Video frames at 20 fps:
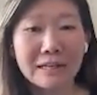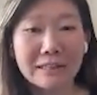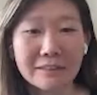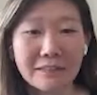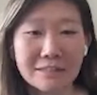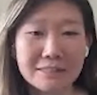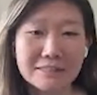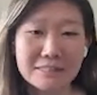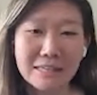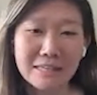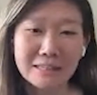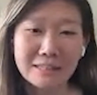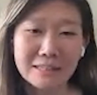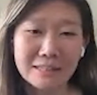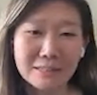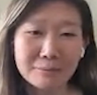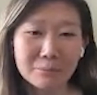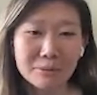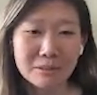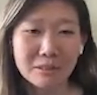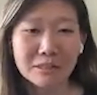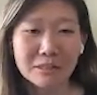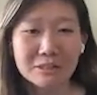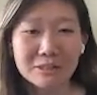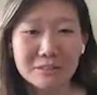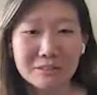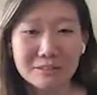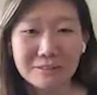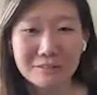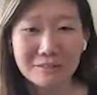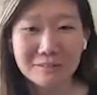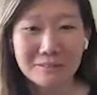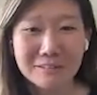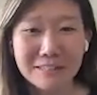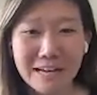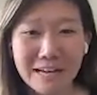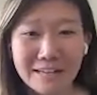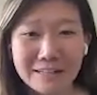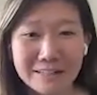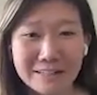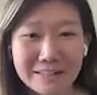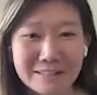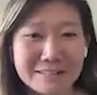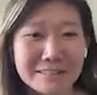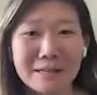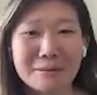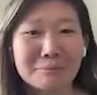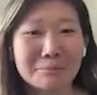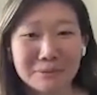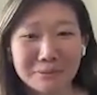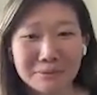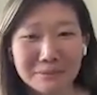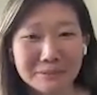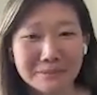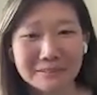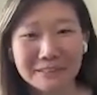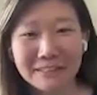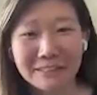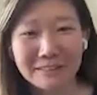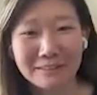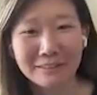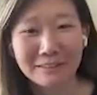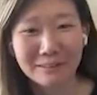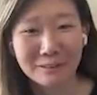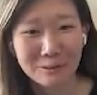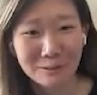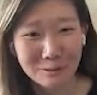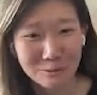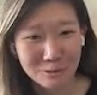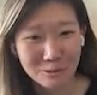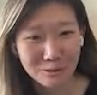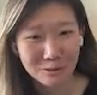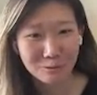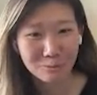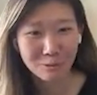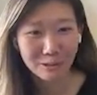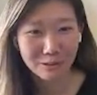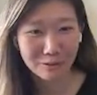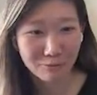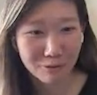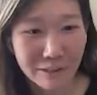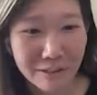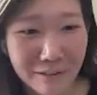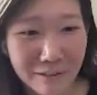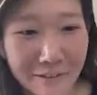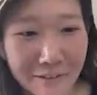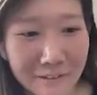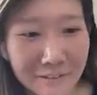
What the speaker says: find like salient production data examples that, you want to run it